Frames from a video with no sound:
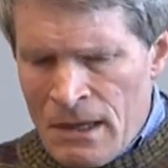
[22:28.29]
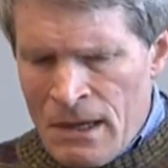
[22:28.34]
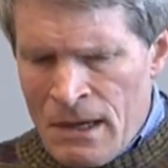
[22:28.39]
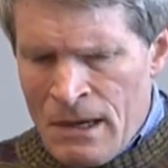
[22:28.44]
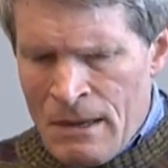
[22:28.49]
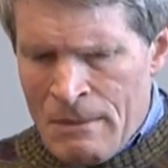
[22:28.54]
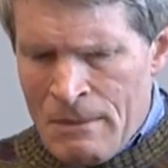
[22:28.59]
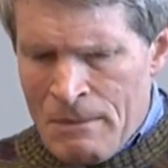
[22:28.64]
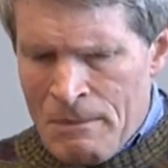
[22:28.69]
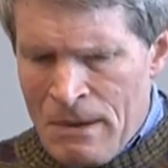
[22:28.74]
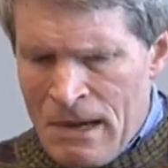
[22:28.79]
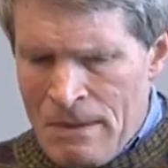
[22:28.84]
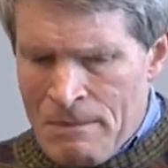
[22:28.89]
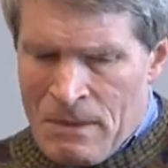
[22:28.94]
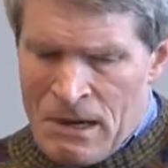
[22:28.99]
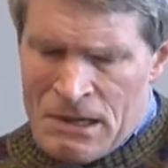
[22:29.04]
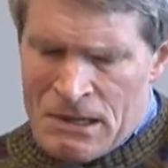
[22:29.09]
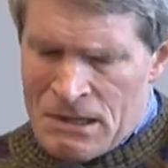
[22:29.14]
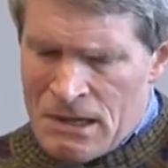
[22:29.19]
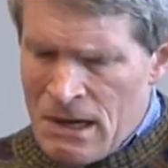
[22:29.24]
uh, paid
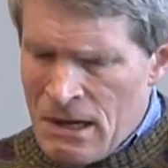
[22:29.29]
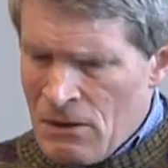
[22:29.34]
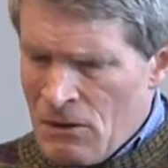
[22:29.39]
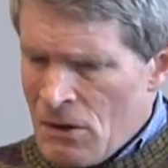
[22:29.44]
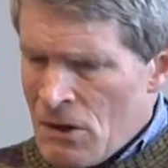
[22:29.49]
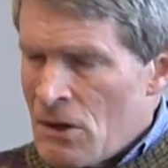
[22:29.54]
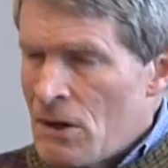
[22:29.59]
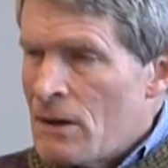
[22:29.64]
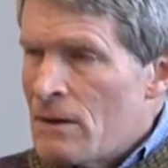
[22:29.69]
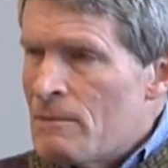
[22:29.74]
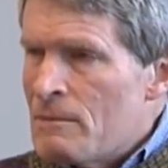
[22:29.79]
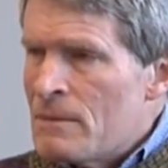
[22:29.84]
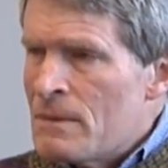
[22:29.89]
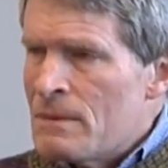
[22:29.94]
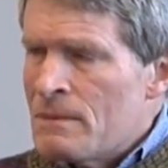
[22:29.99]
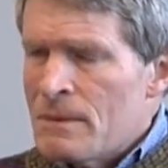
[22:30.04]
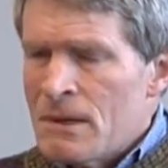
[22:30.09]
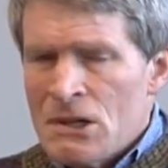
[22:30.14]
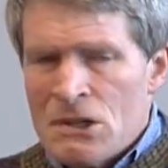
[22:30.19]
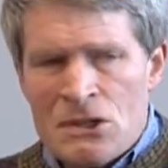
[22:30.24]
my salary here
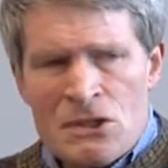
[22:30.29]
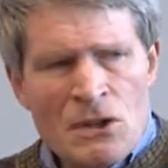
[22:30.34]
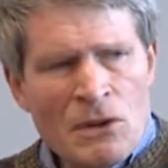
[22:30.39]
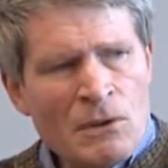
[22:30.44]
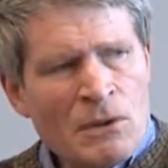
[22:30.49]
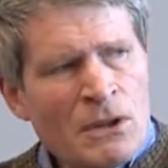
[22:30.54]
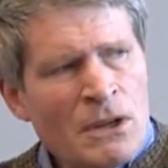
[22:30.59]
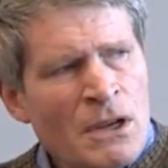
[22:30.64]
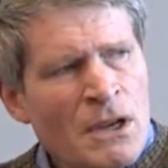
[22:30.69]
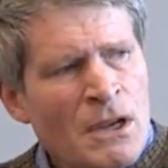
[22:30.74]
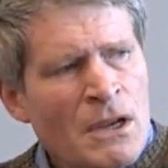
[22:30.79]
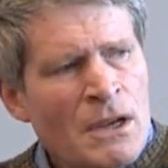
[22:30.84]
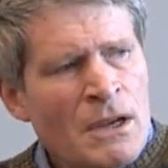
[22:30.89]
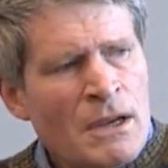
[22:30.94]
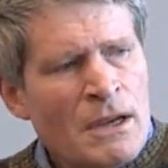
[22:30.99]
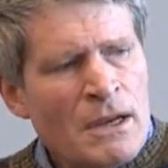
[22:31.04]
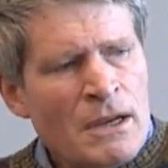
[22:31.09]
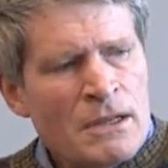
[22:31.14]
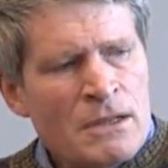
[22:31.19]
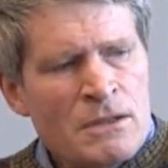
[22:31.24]
in Minnesota
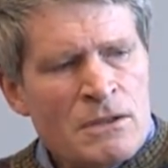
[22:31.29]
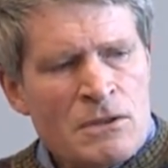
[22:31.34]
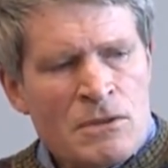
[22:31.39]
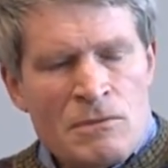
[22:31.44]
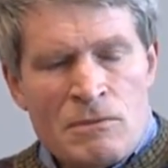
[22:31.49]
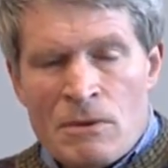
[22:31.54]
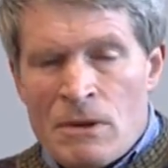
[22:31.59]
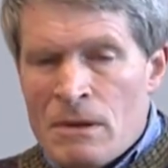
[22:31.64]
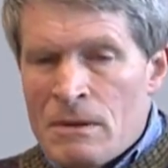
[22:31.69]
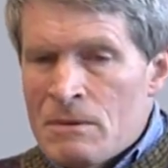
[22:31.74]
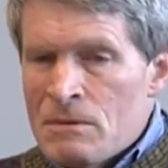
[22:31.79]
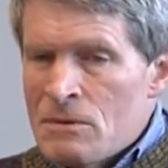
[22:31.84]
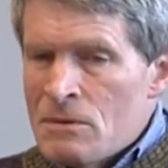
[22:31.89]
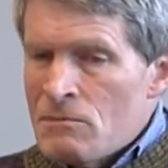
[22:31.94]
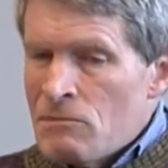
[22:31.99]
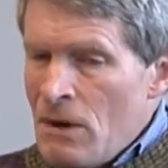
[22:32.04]
uh, to uh,